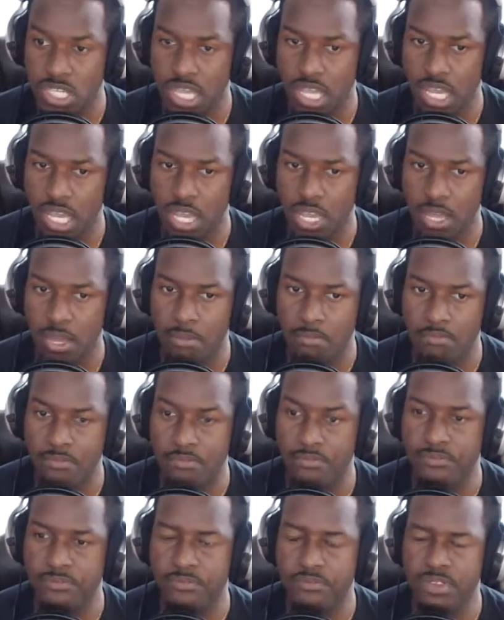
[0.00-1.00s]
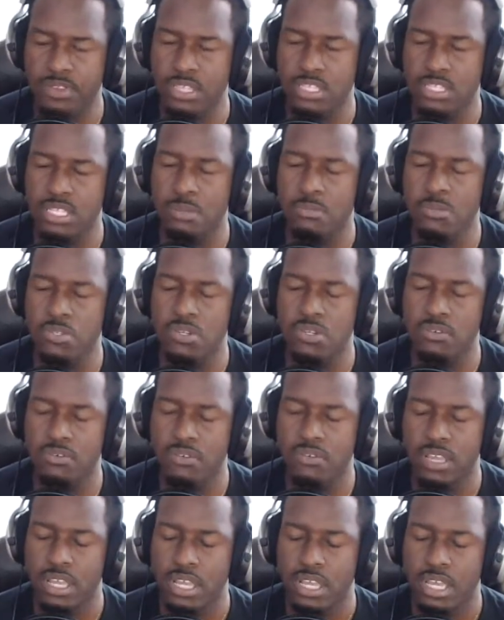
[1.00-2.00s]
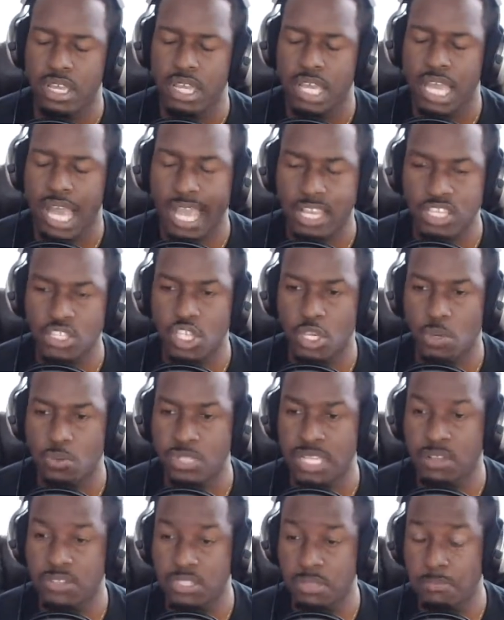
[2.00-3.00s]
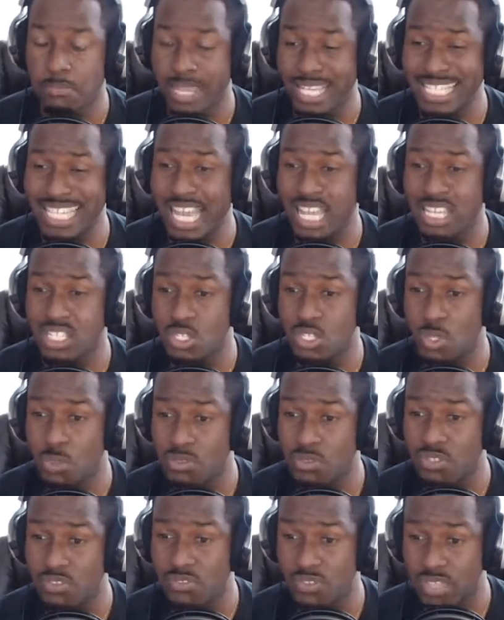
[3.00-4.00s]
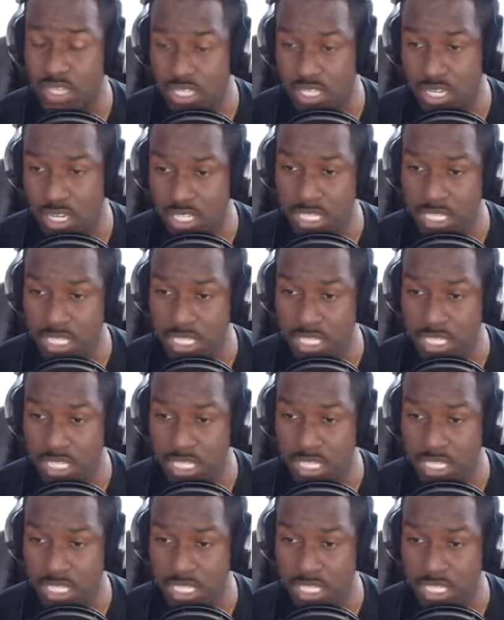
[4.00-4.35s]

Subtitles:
In terms of action sequence, that was the best action sequence of this year.